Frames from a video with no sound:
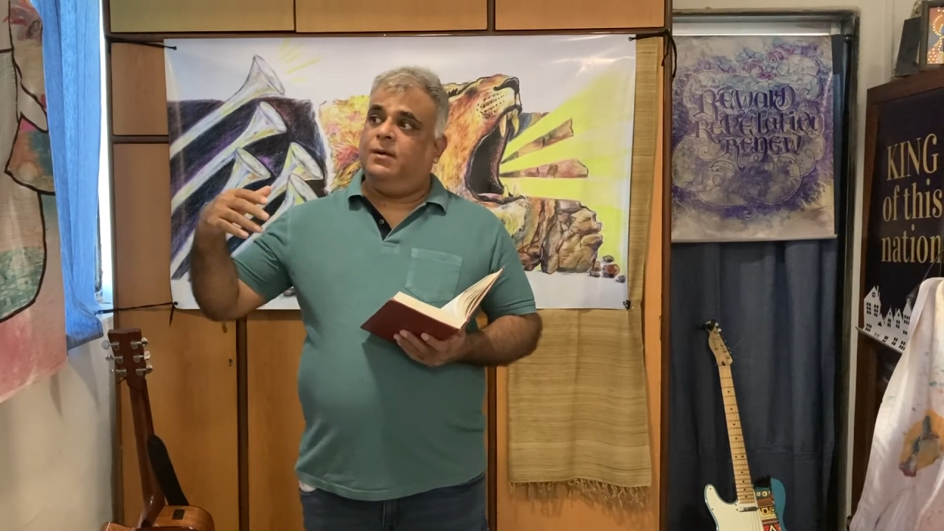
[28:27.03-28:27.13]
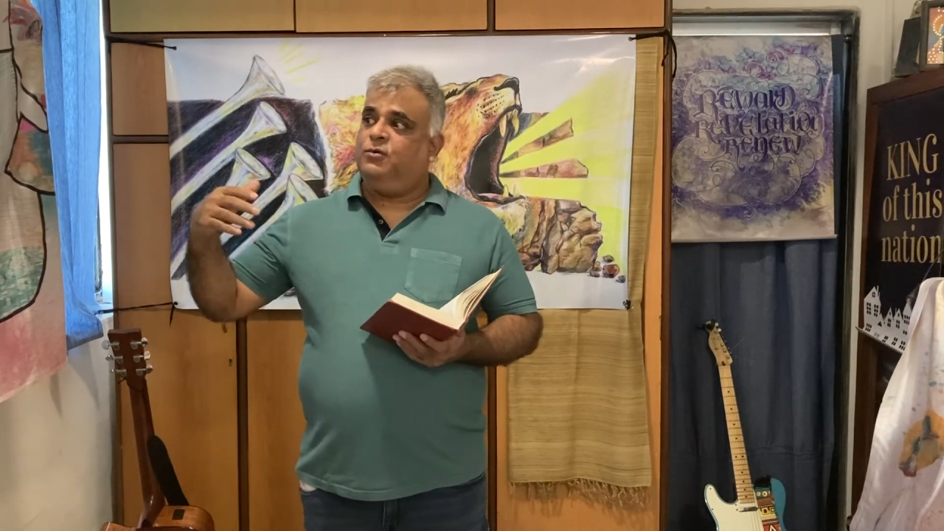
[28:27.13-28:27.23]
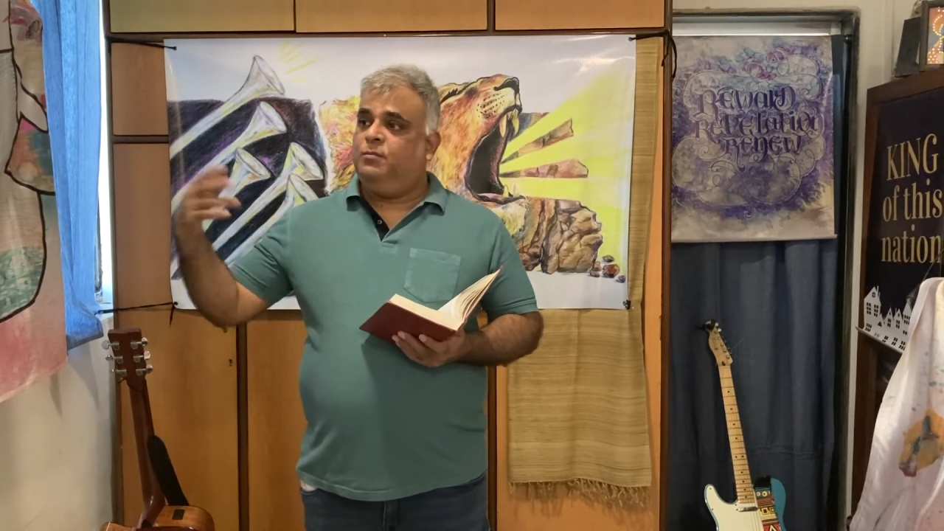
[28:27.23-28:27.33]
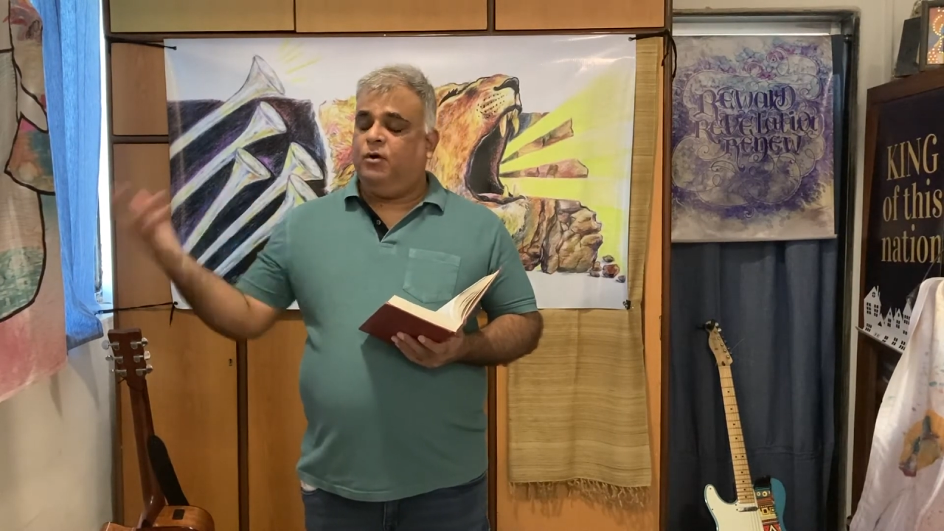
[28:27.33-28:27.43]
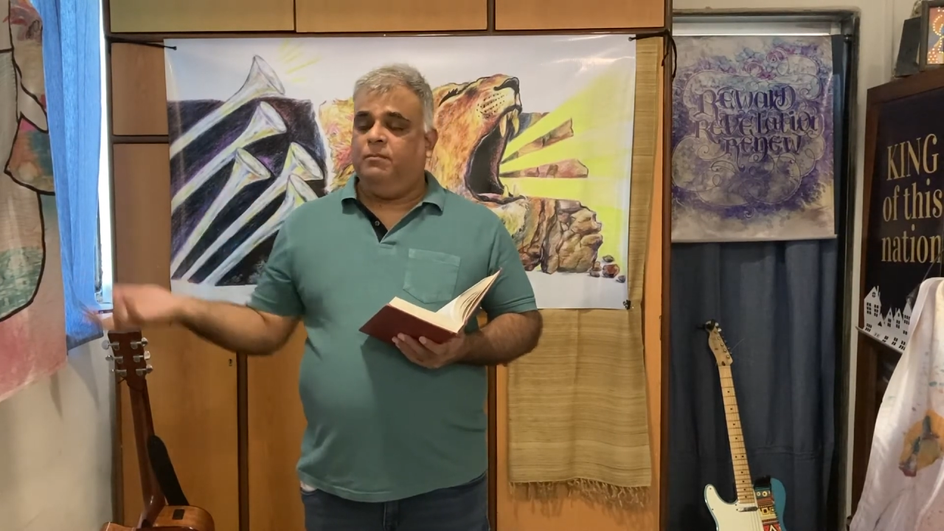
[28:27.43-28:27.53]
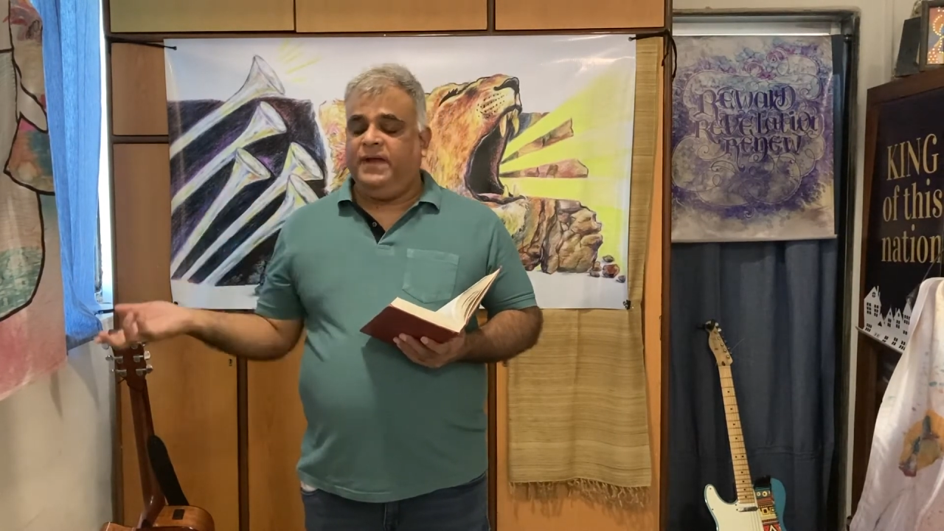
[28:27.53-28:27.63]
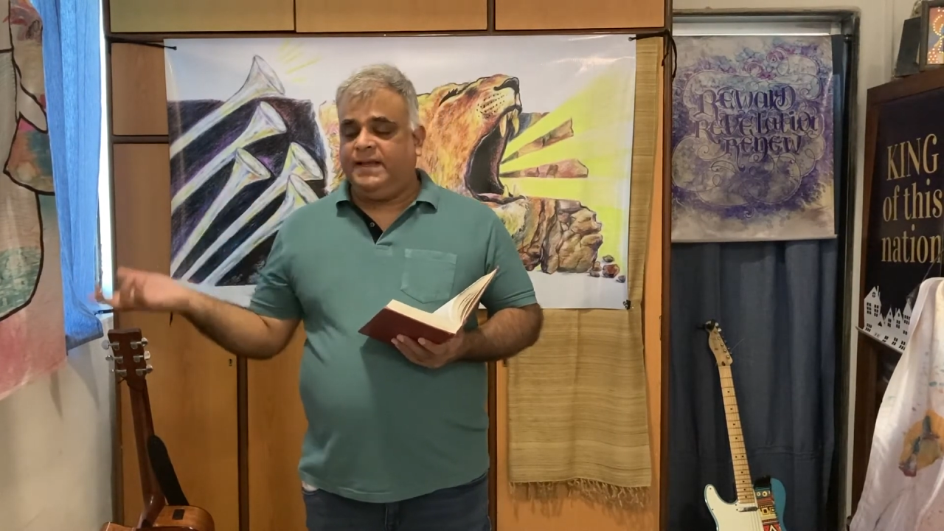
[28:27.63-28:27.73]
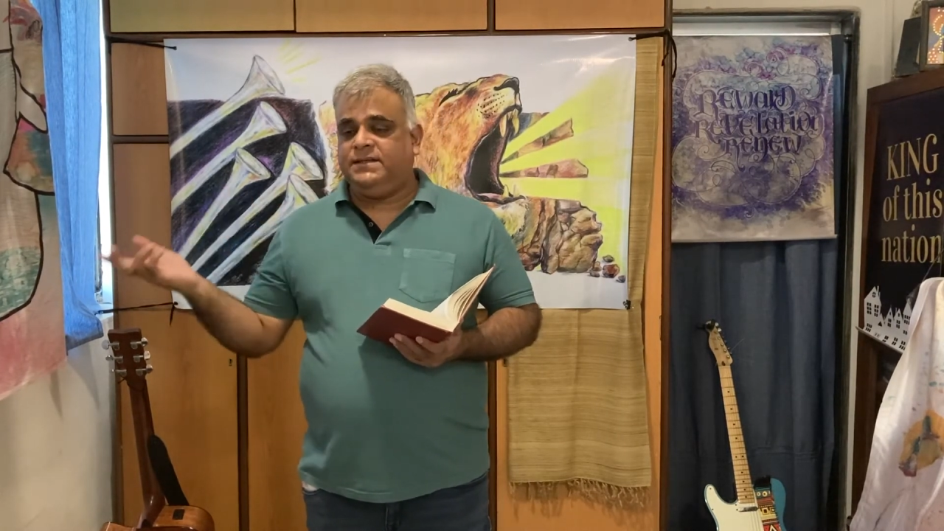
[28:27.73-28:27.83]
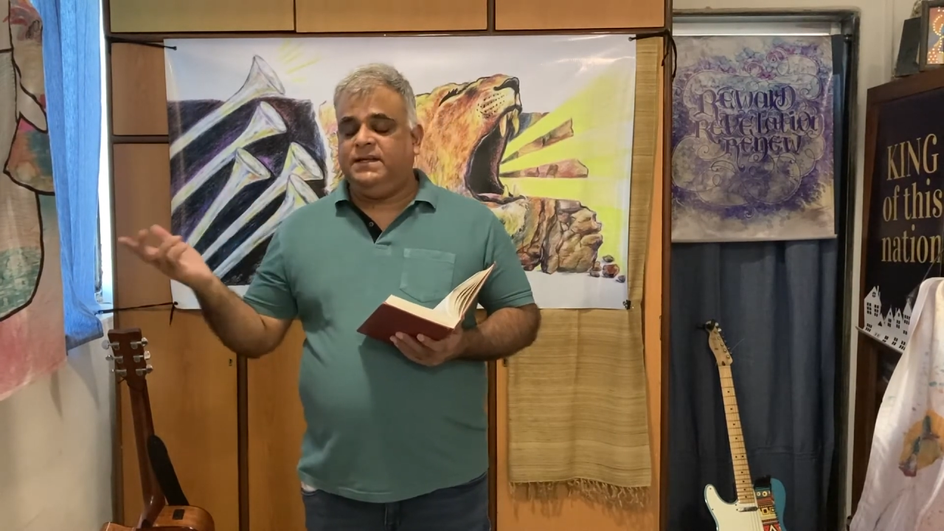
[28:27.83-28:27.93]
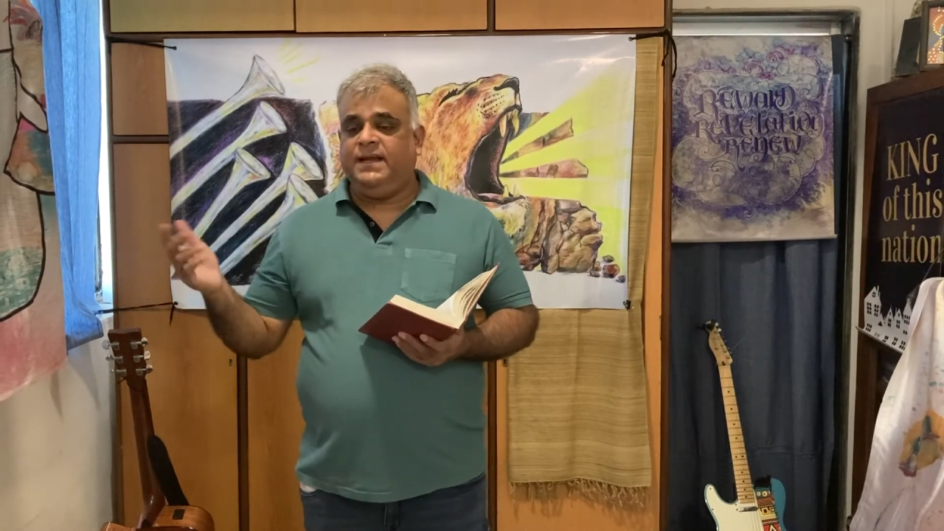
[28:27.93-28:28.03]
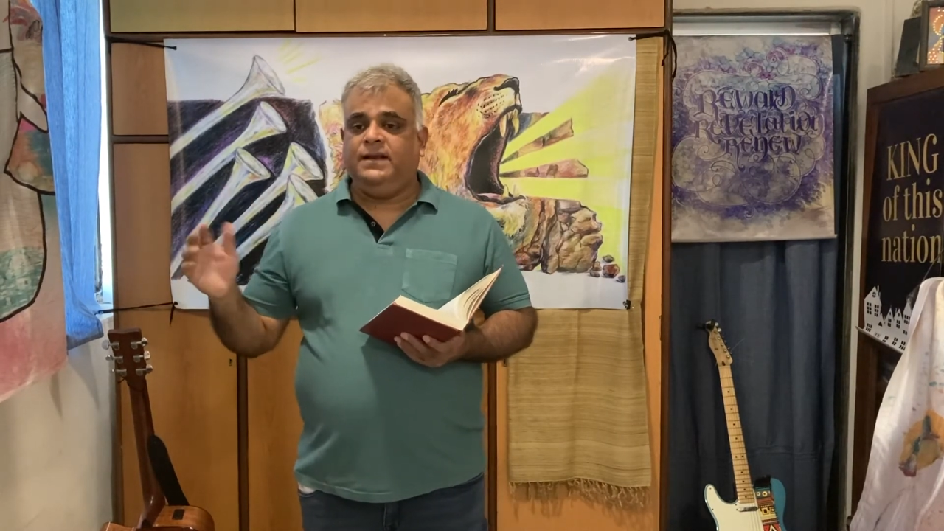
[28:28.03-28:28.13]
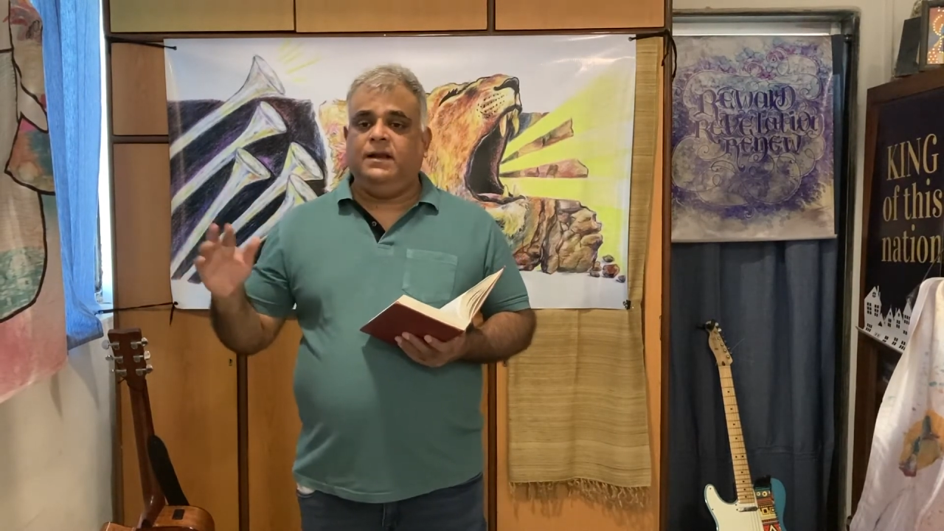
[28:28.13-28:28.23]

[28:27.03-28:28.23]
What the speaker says: to Bombay actually and